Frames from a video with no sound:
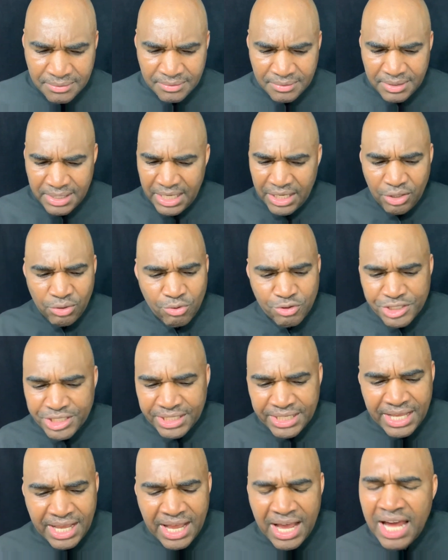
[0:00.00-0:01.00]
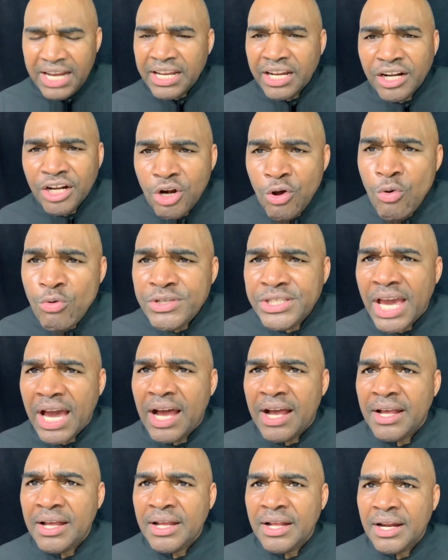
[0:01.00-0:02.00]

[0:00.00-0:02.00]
Hey, glory to God. Hallelujah.